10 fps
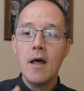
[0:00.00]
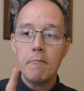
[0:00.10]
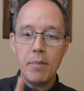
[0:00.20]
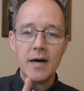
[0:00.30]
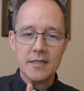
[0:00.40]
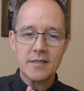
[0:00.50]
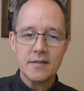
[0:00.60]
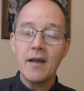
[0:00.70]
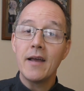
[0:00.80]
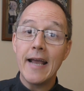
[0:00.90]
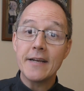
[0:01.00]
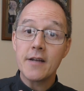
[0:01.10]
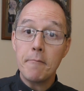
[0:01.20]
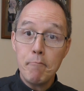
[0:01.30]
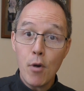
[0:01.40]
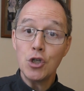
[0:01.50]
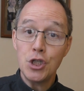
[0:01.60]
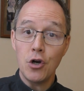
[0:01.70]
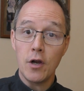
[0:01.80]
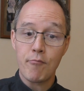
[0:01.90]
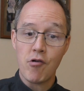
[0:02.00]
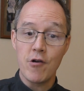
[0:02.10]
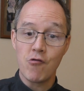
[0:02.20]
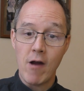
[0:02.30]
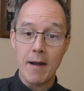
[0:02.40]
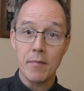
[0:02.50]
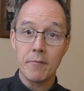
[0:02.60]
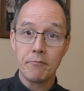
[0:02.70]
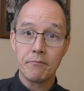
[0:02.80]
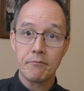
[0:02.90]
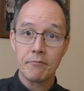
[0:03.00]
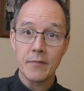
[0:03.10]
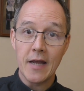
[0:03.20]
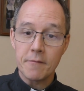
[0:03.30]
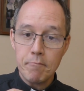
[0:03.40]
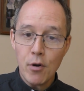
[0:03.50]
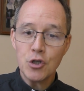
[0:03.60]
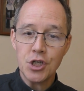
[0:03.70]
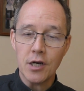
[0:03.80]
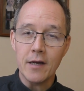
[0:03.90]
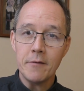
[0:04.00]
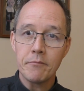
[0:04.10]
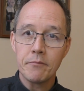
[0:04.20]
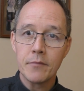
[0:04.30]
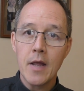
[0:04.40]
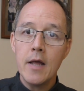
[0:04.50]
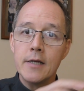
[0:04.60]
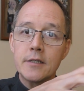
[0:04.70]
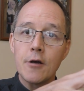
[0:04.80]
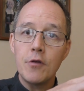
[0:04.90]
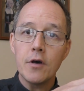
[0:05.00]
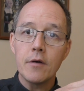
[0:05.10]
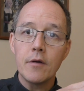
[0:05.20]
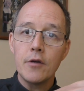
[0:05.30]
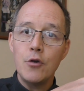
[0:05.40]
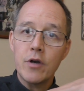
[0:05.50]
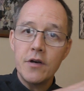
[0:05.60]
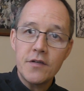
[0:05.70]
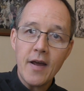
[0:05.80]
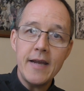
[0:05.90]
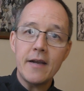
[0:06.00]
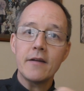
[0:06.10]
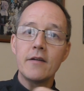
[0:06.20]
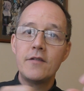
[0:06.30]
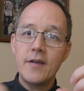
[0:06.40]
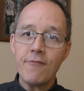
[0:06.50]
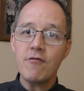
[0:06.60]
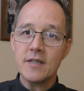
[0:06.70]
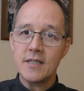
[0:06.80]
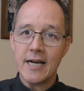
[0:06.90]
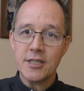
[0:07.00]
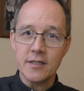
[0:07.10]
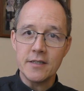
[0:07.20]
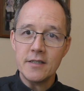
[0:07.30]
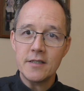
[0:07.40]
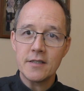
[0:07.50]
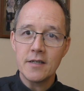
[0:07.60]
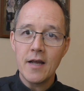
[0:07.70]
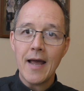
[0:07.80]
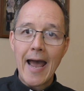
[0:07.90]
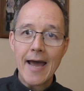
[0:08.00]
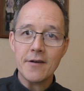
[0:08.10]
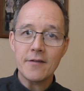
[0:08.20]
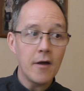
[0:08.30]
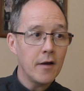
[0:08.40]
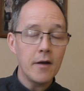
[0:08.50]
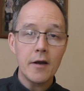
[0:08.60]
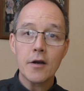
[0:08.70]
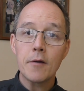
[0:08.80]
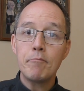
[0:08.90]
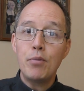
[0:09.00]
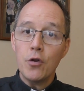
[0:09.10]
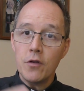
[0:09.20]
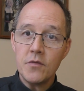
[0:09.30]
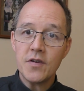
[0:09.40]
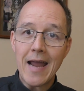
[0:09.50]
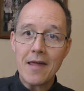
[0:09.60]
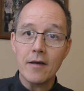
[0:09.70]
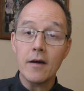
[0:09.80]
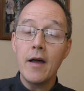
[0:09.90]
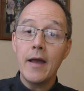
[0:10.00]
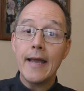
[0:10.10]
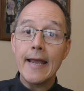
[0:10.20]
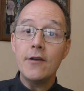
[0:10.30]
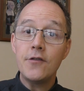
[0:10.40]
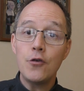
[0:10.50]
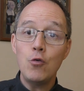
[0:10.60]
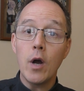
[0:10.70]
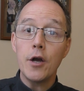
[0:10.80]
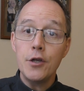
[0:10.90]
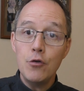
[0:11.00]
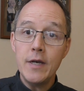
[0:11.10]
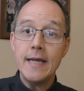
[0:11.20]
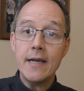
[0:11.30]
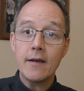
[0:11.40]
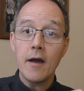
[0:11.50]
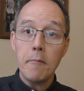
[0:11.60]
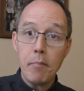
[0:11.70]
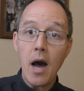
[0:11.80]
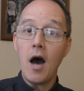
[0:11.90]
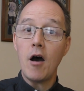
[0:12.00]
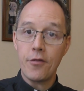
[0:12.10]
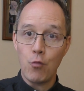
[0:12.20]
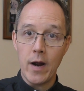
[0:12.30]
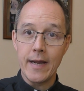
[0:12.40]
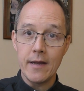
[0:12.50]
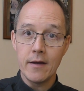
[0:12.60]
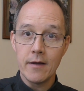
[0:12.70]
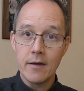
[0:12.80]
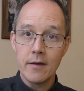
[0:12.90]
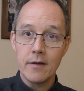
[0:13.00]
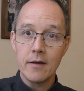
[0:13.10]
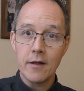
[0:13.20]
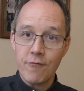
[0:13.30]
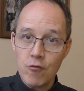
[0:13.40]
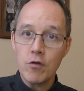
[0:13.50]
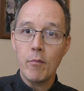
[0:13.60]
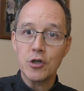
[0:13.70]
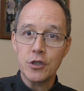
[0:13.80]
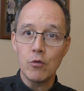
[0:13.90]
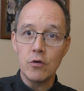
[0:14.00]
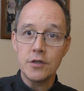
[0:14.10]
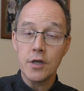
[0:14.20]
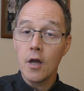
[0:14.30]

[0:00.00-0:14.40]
But it's a modular programme. It's modular so that you can take different sessions and put them together into a unique pathway through the modules.